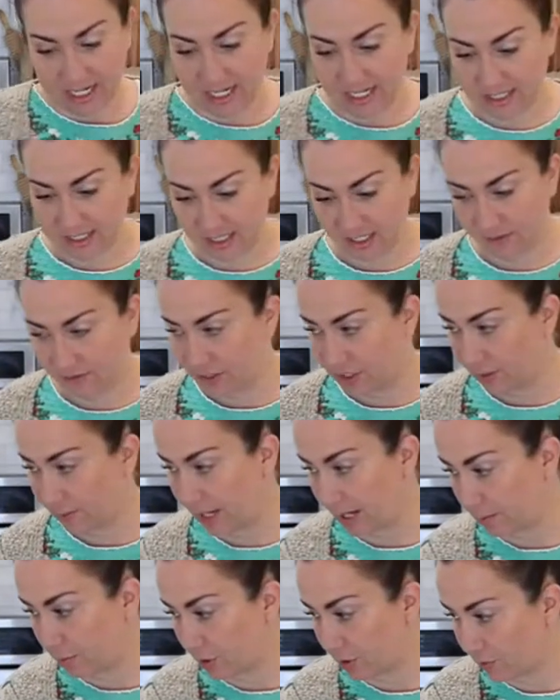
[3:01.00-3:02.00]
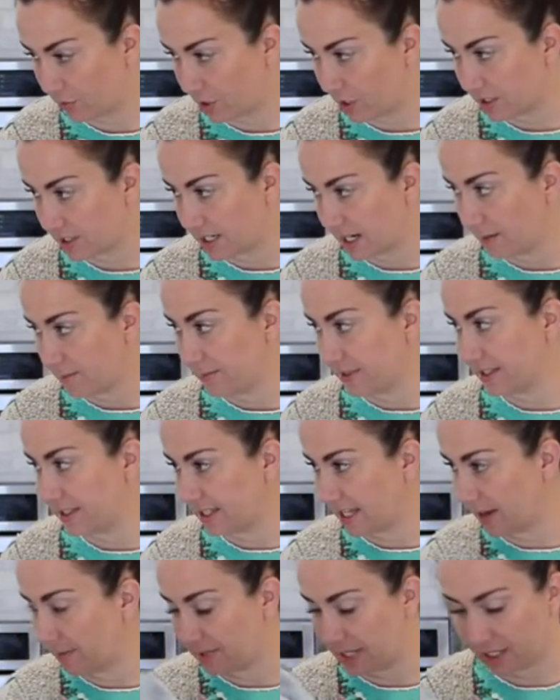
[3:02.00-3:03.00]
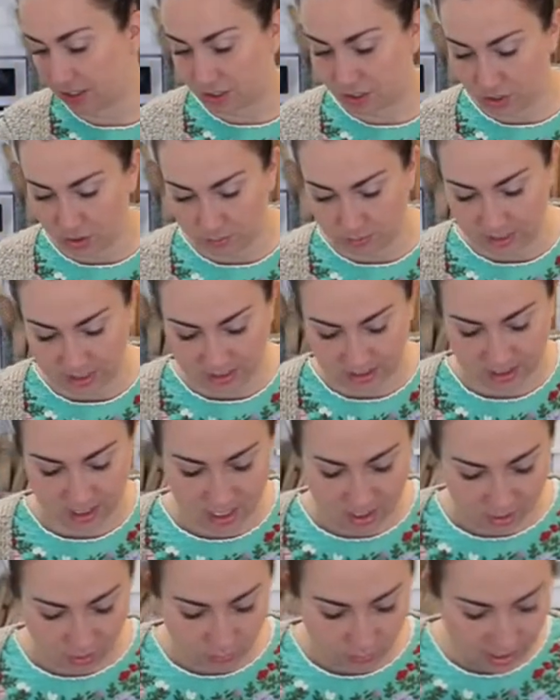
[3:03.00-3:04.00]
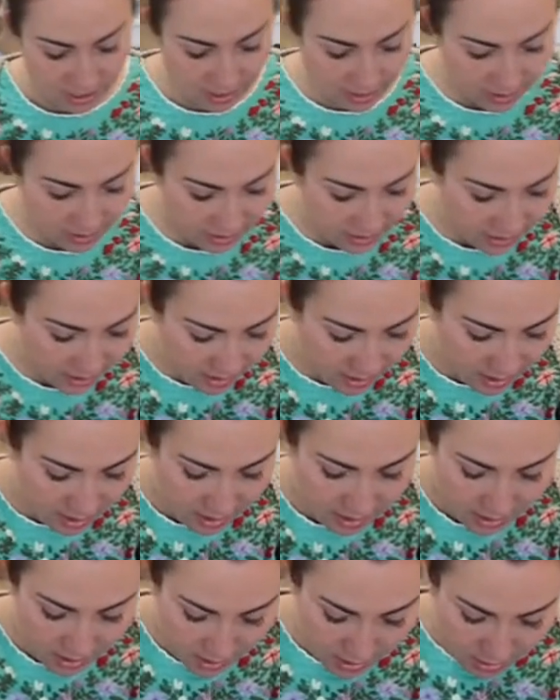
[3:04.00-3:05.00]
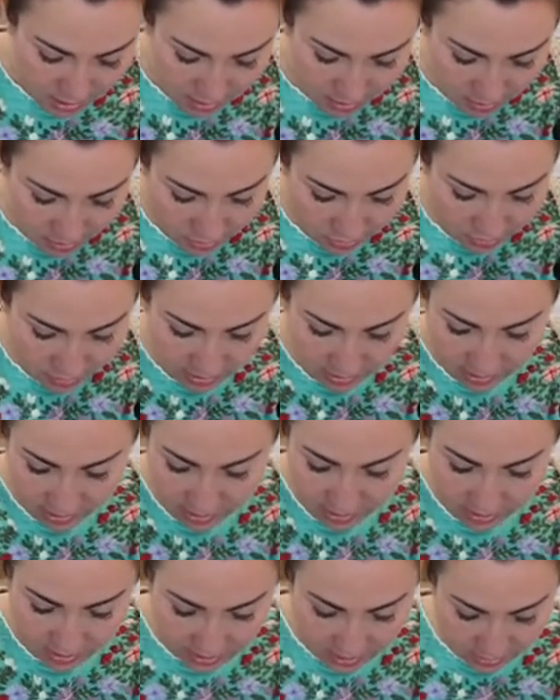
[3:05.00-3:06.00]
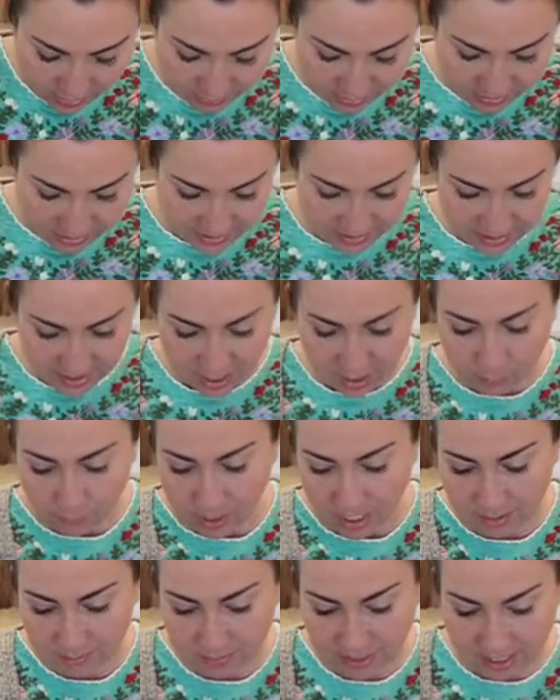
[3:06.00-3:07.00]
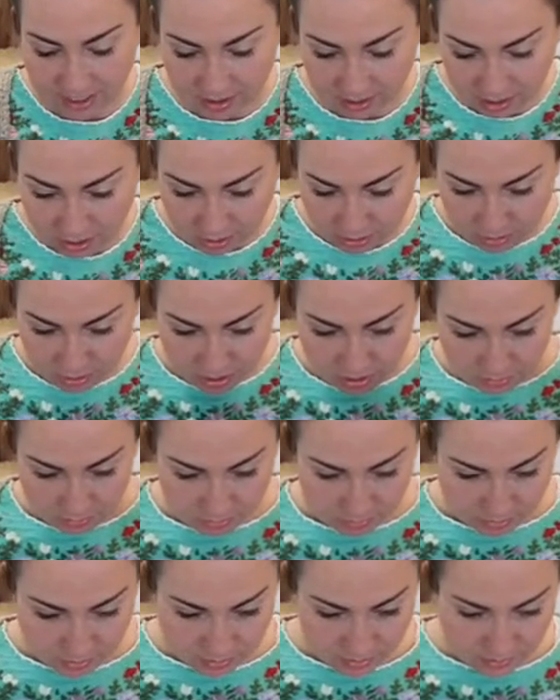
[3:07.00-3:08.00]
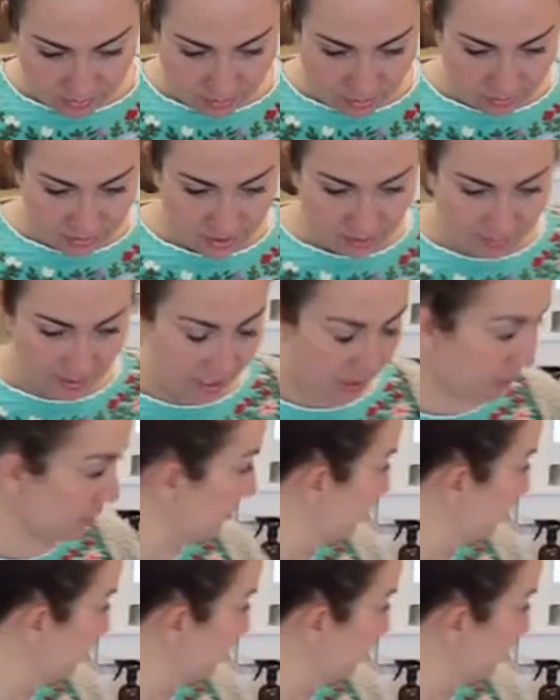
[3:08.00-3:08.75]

has lived on the back porch for a long time. Zeb's has too, but it's not quite as dirty. Oh, this has got white paint. Oh, there's a spider